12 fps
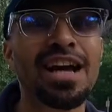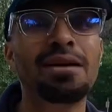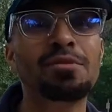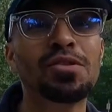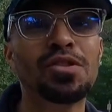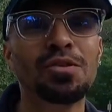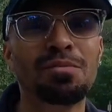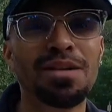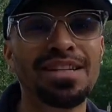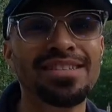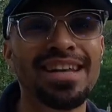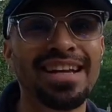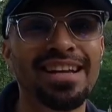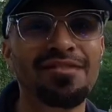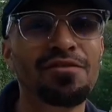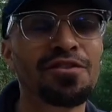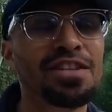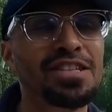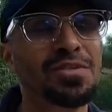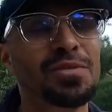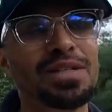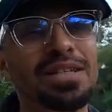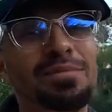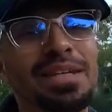I'm super excited for this
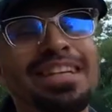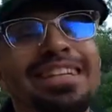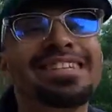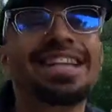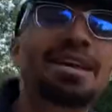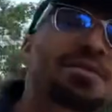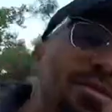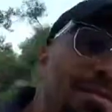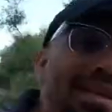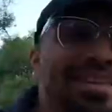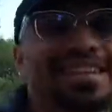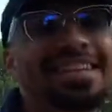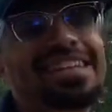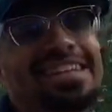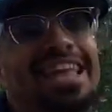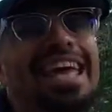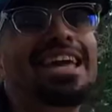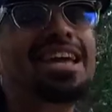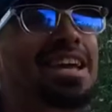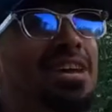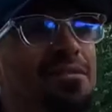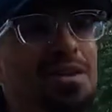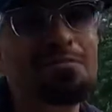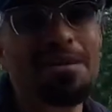one because I'm spending the day
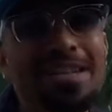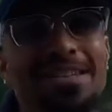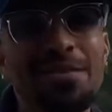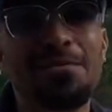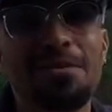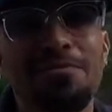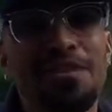with my super